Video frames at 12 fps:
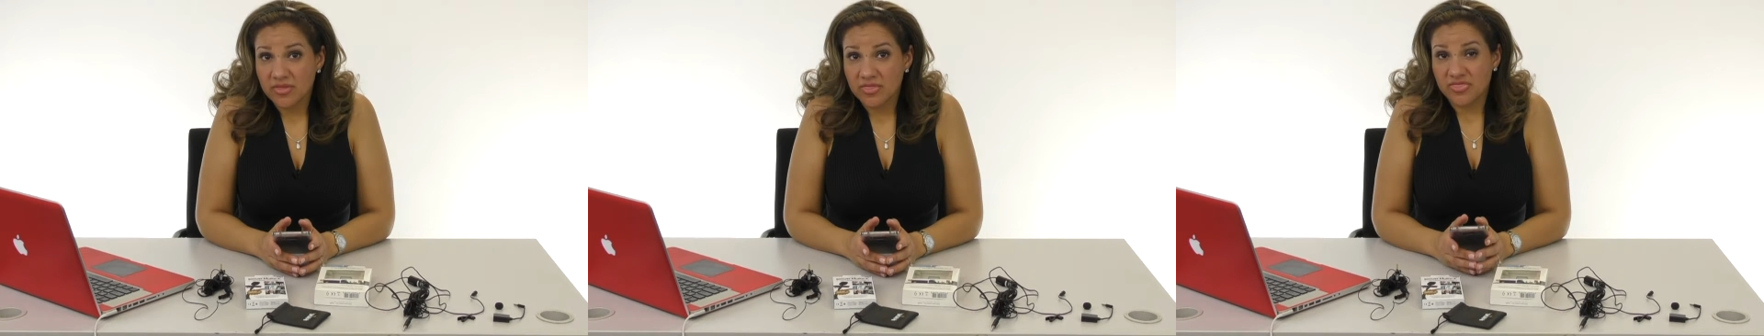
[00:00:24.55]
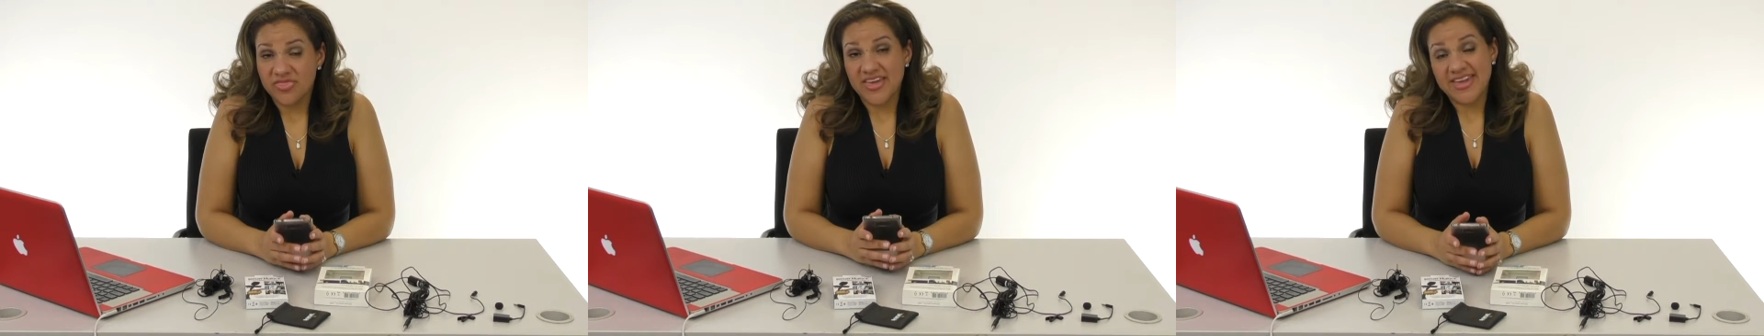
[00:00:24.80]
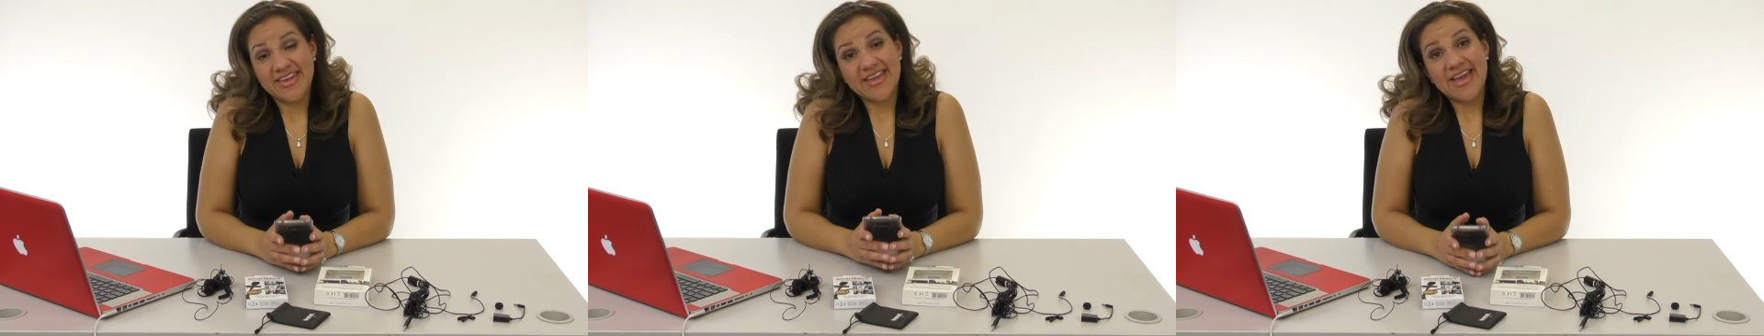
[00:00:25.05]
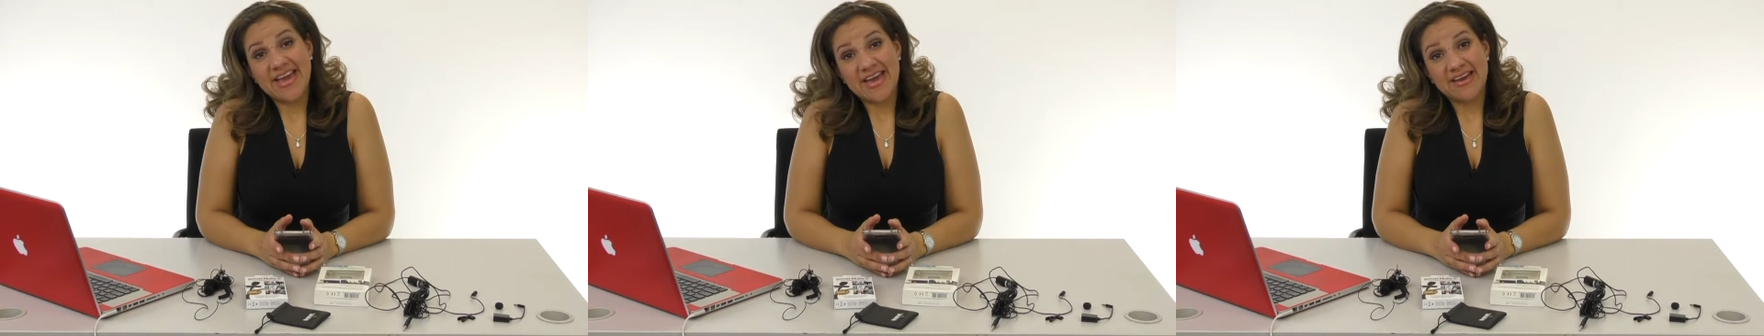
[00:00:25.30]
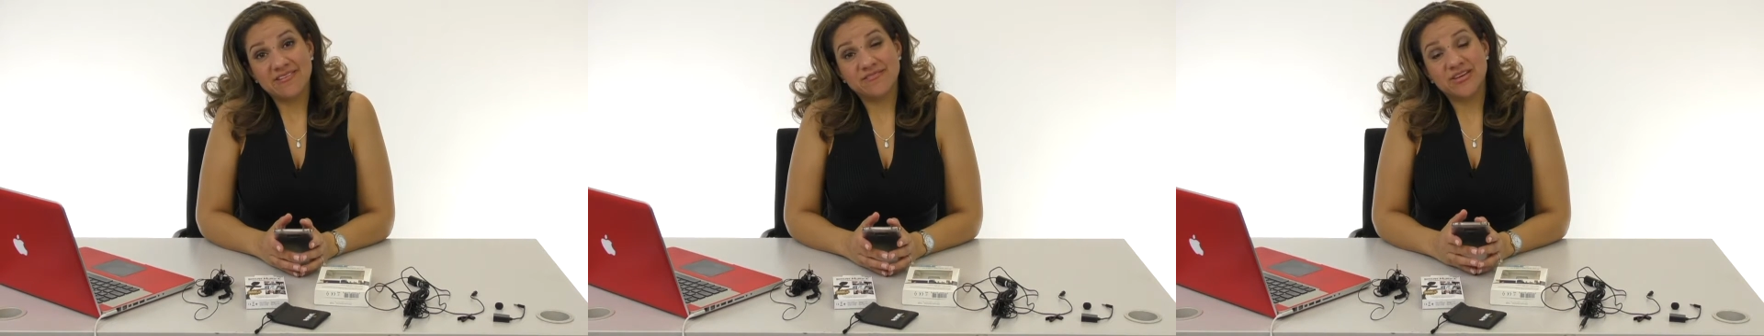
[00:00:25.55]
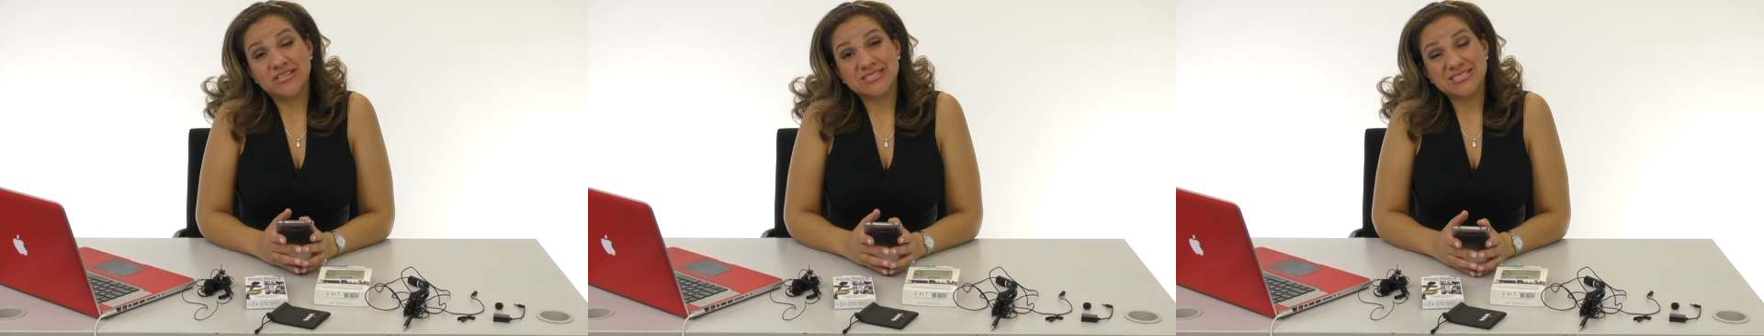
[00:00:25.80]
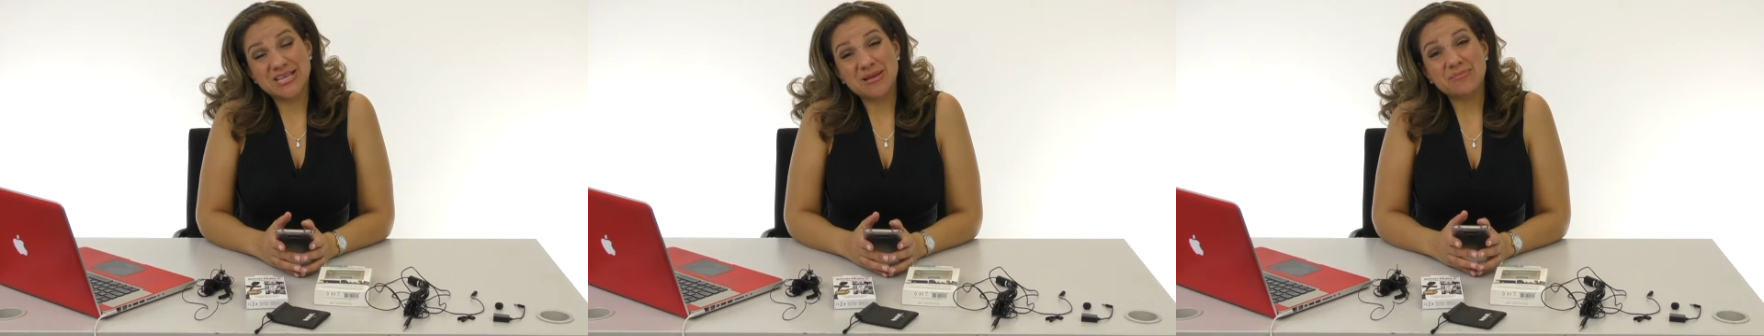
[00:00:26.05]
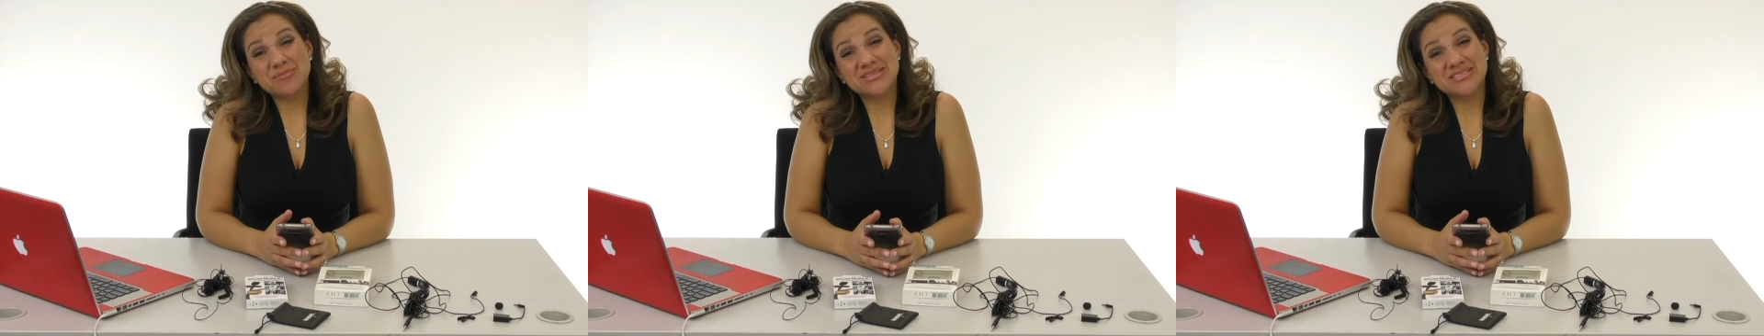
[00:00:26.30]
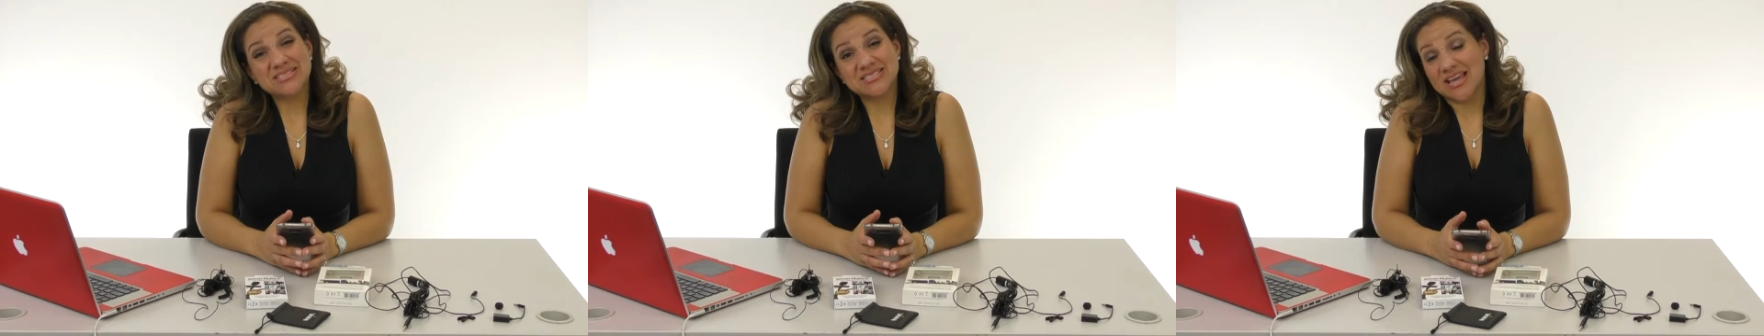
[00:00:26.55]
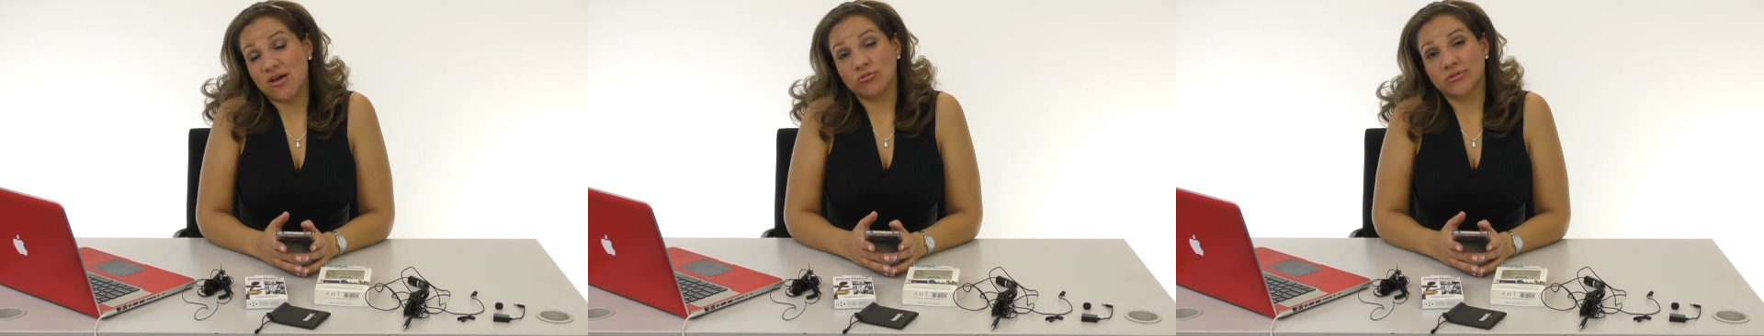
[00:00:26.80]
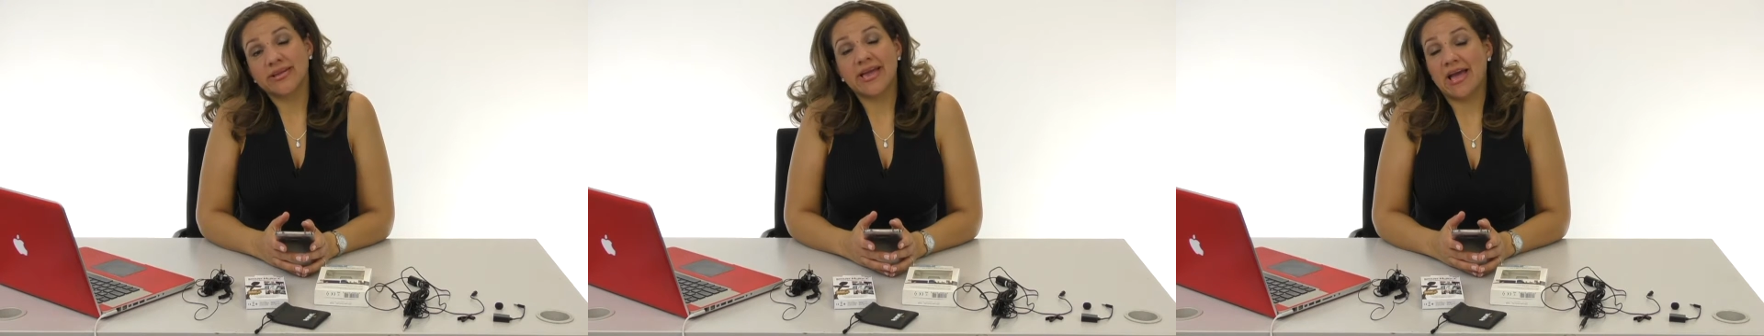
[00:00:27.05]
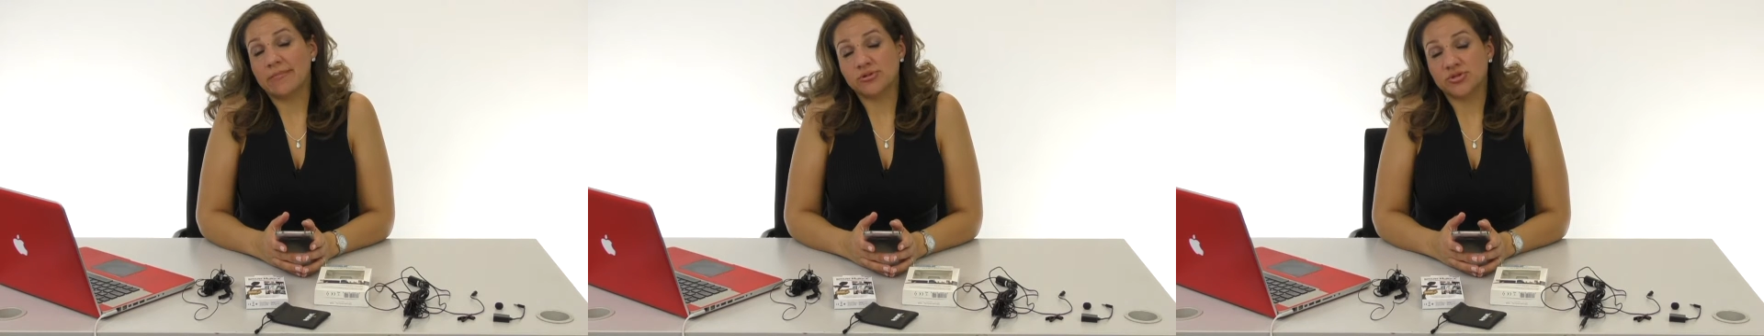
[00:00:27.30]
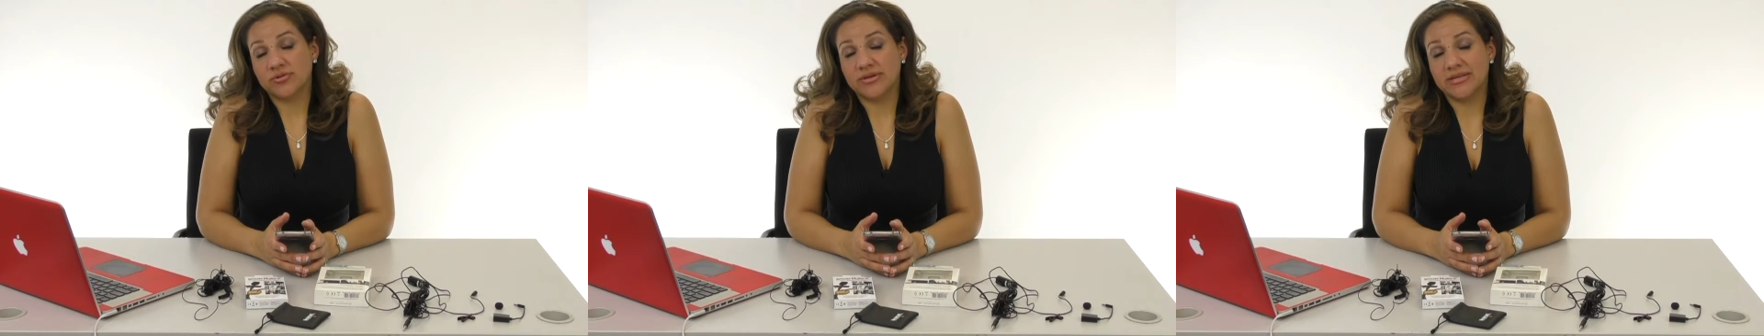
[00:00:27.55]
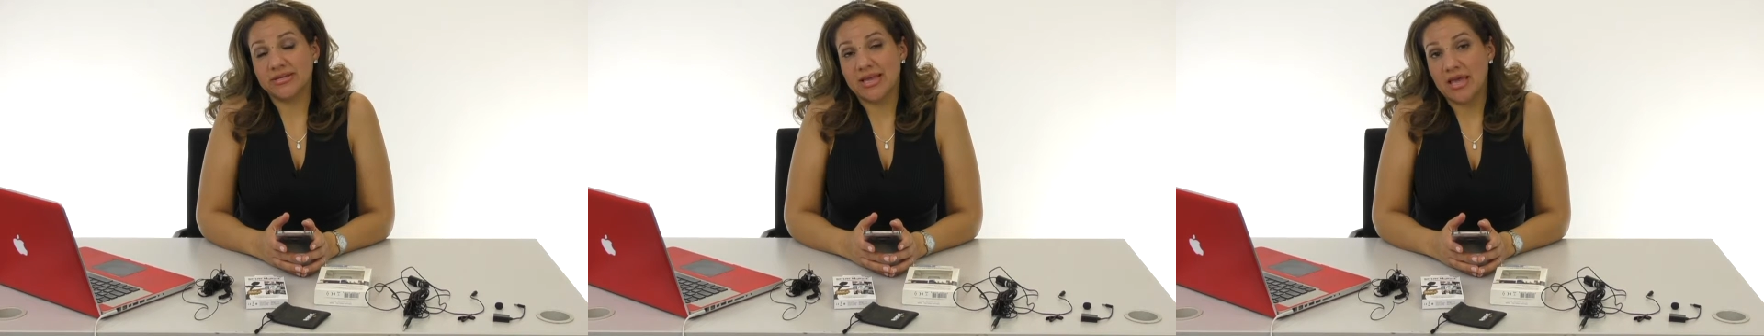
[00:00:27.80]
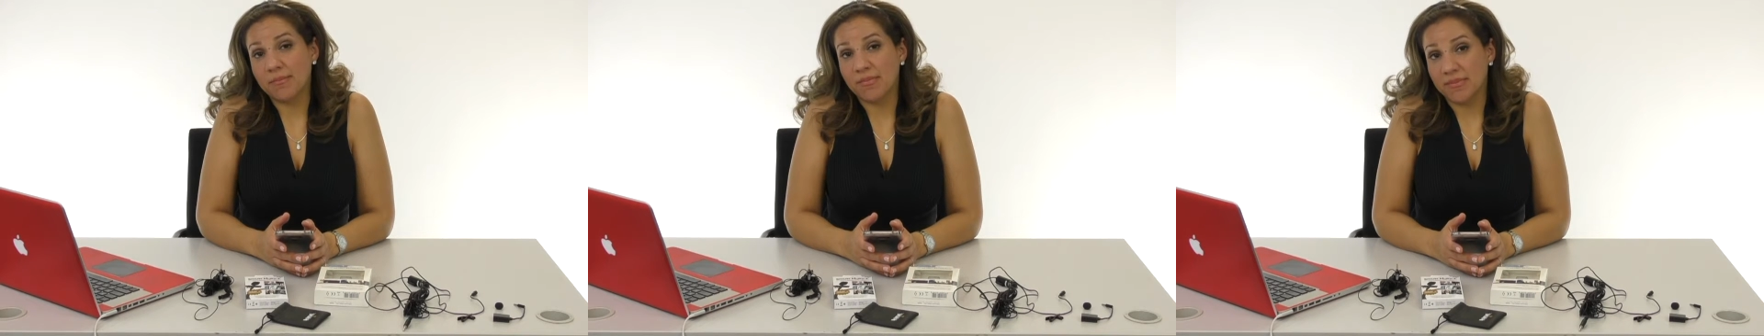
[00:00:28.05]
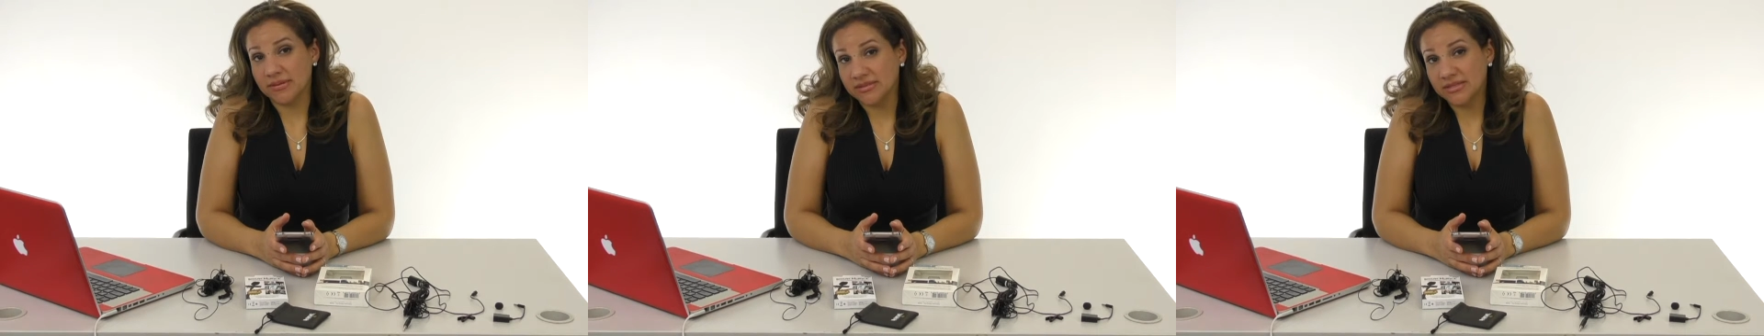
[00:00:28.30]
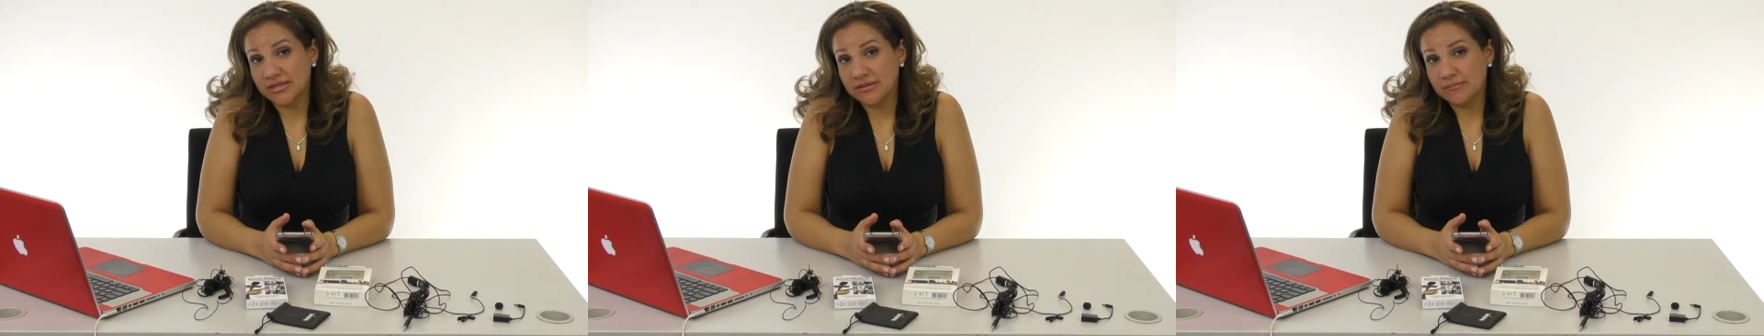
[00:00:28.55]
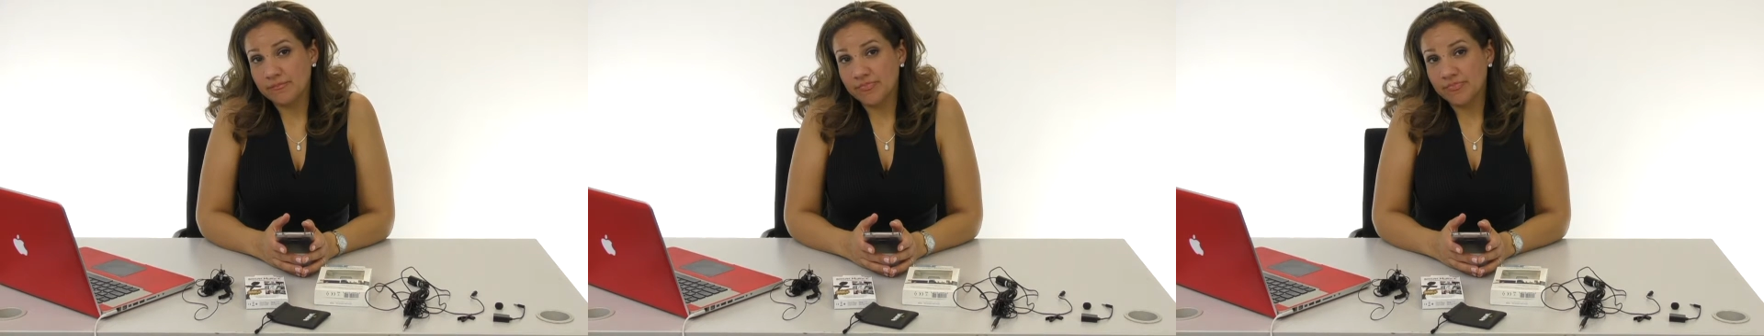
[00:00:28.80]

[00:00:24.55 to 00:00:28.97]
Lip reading: they have some sound capturing capability.